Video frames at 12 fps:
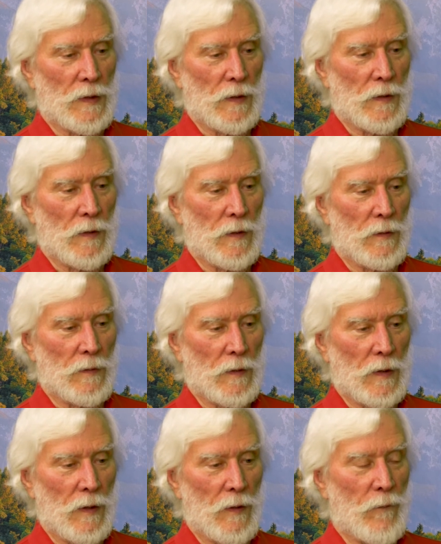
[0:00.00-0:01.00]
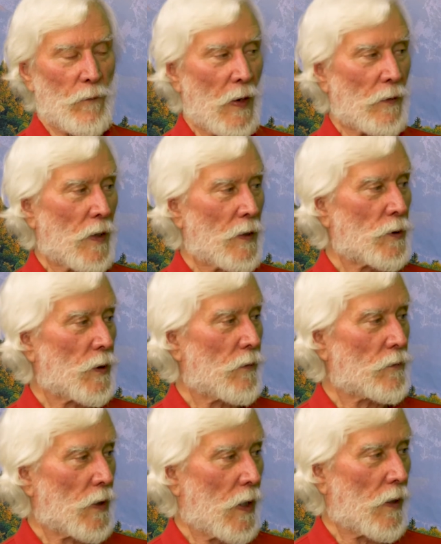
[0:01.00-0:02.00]
is at the kind of the foundation
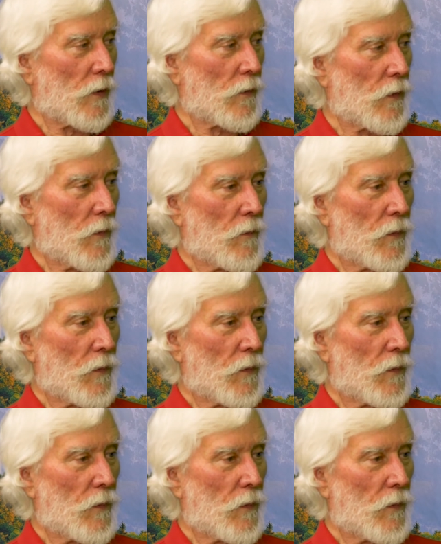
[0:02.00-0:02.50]
of science,